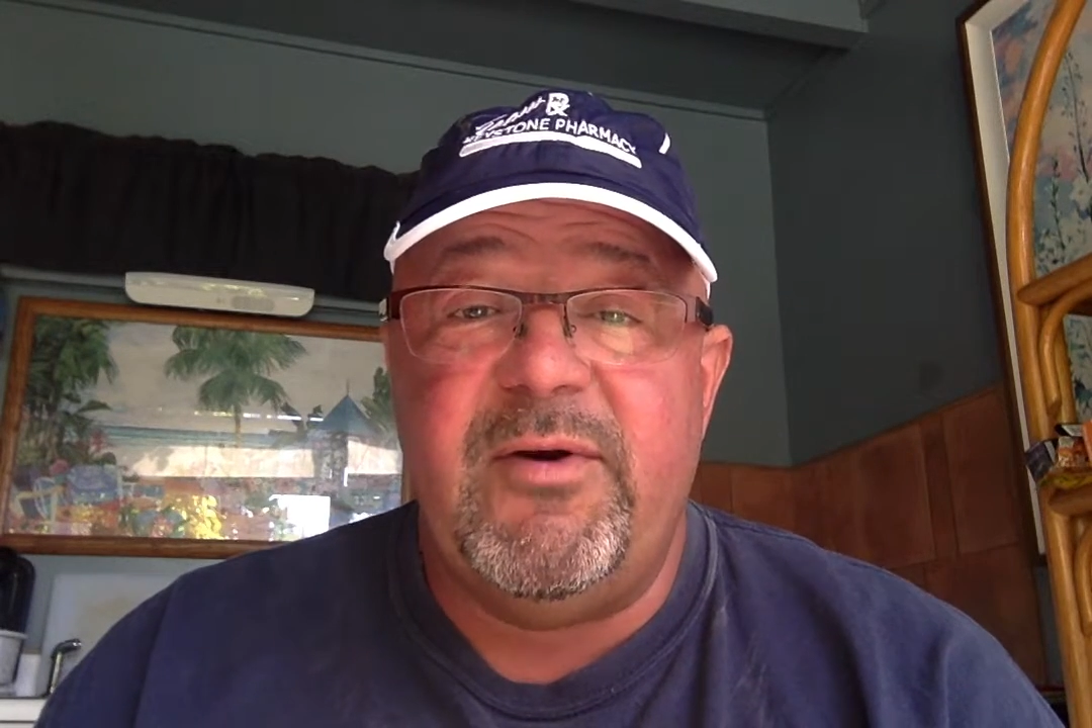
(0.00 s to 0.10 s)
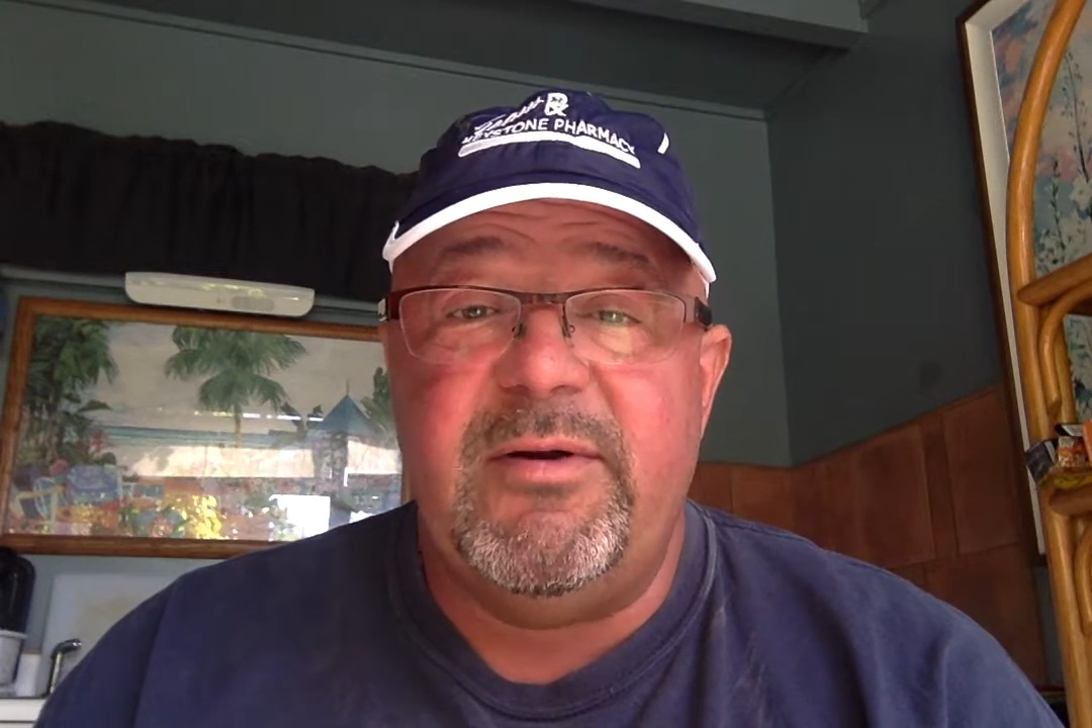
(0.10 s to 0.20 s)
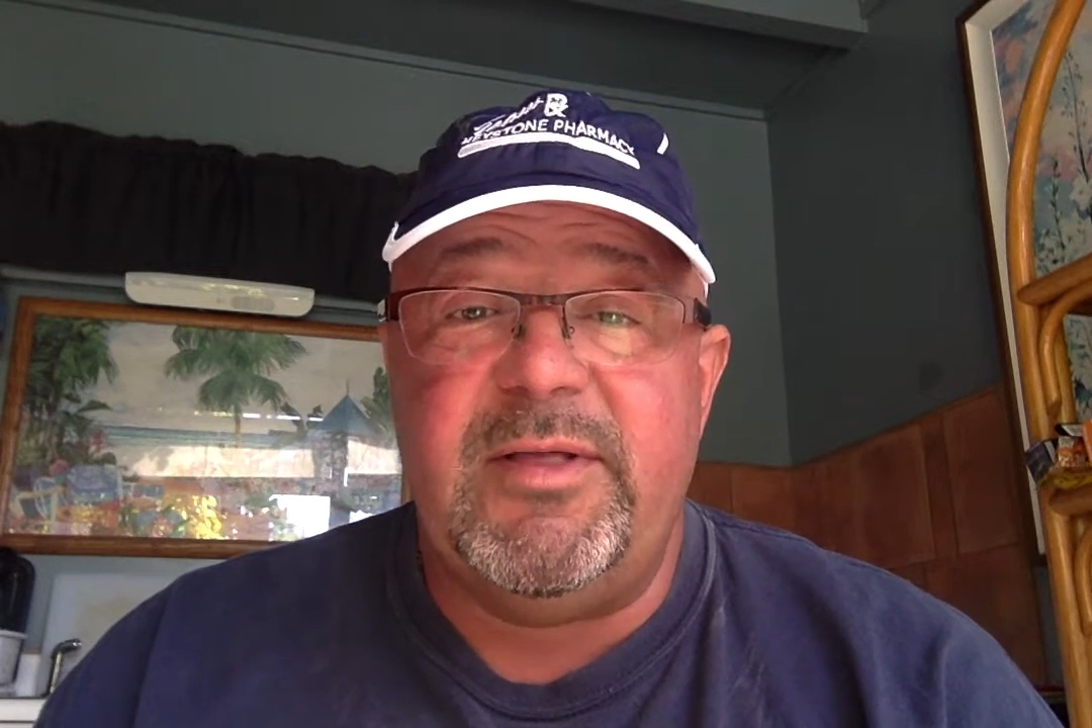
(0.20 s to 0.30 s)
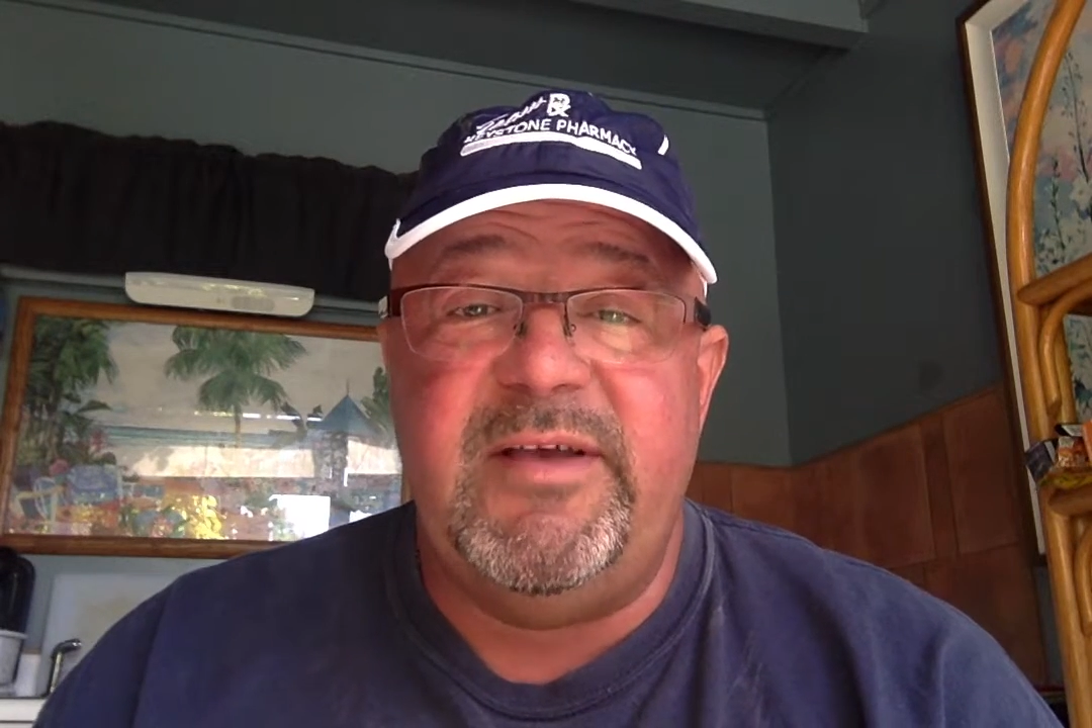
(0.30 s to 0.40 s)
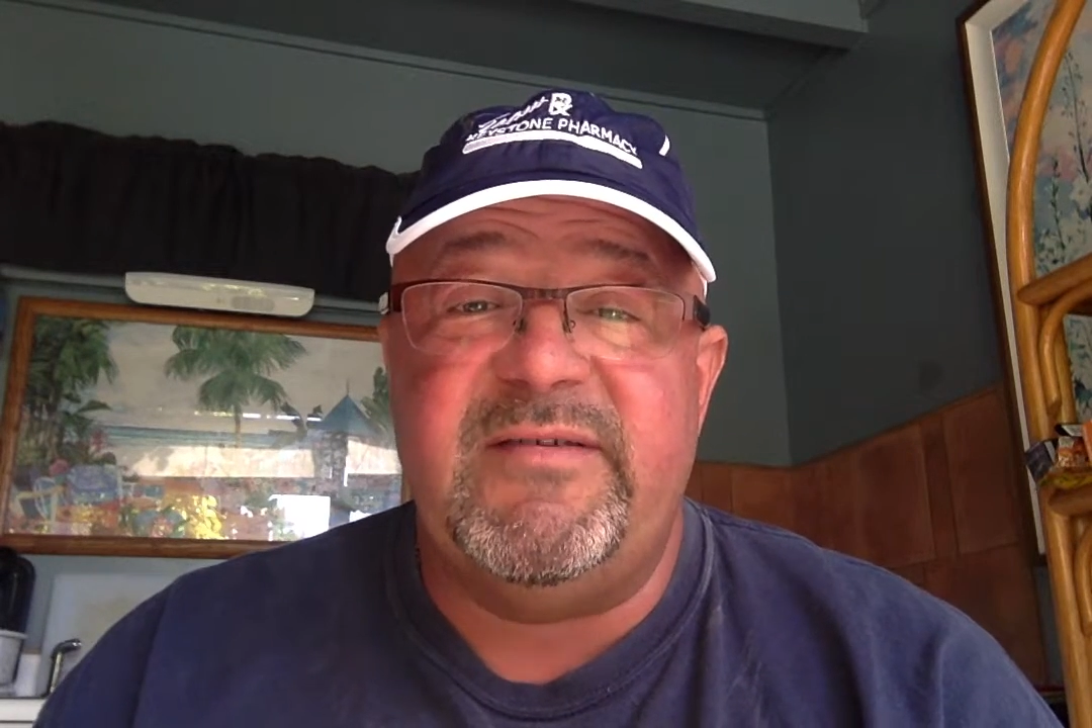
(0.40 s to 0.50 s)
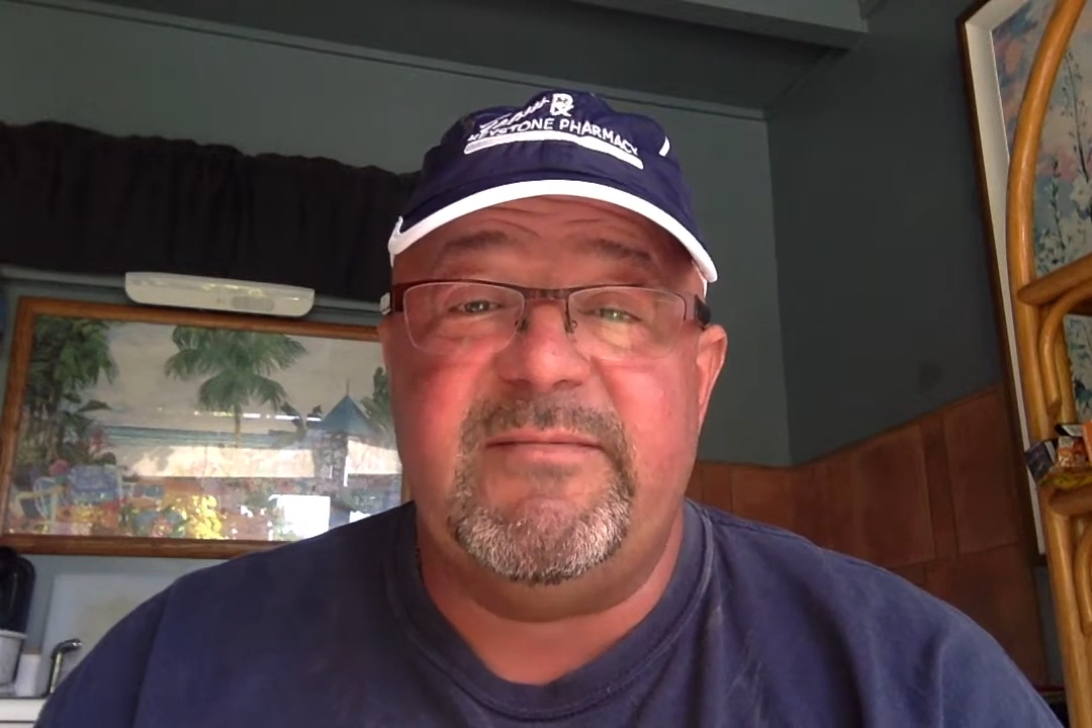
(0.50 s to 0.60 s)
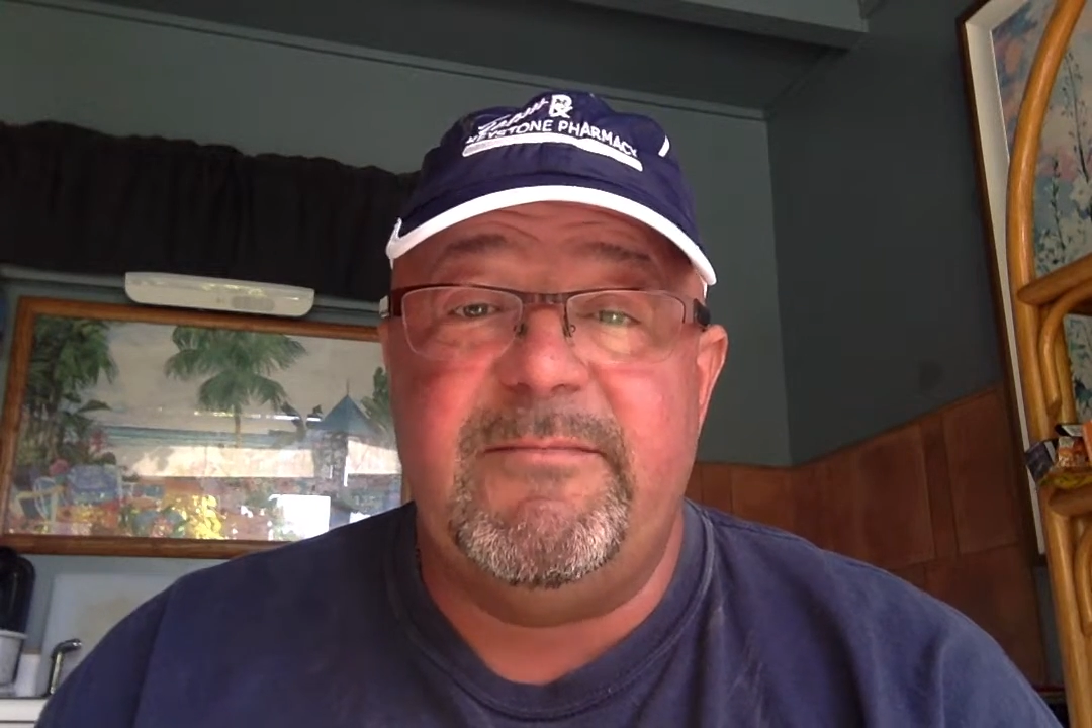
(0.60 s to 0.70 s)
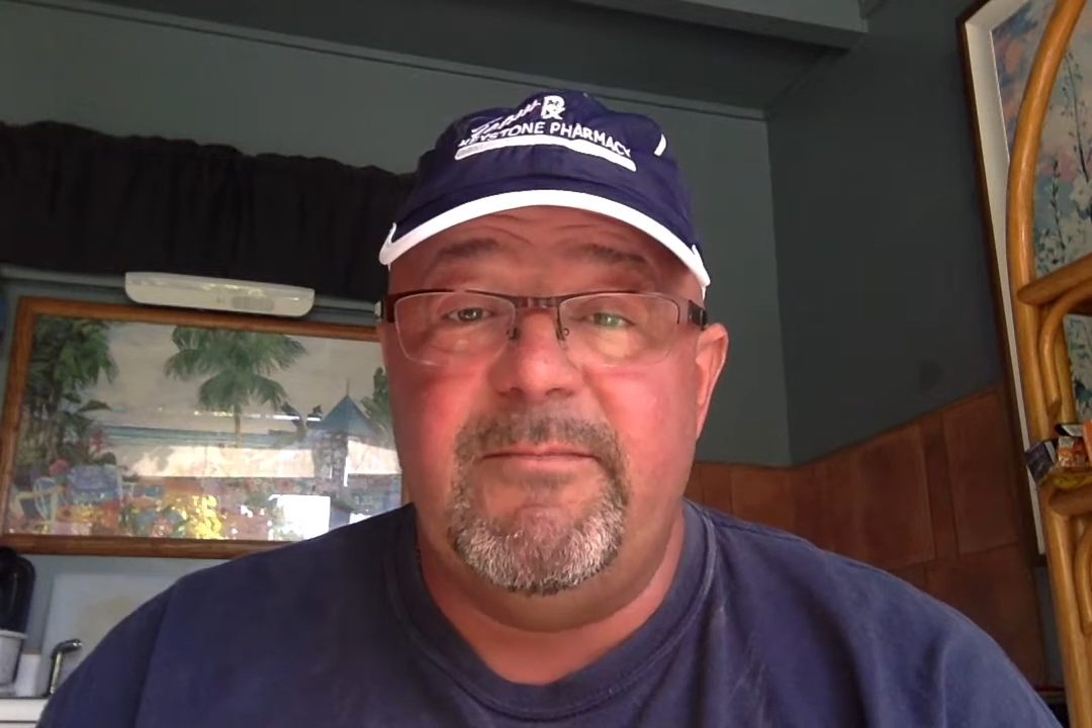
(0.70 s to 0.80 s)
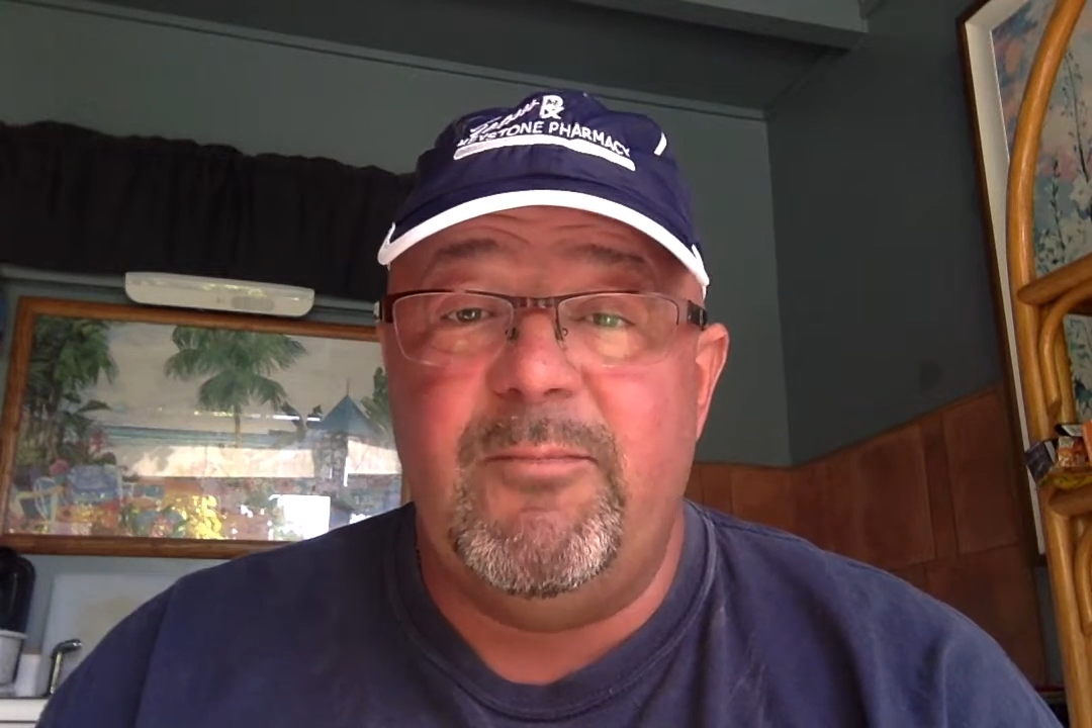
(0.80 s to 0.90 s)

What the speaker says: for at least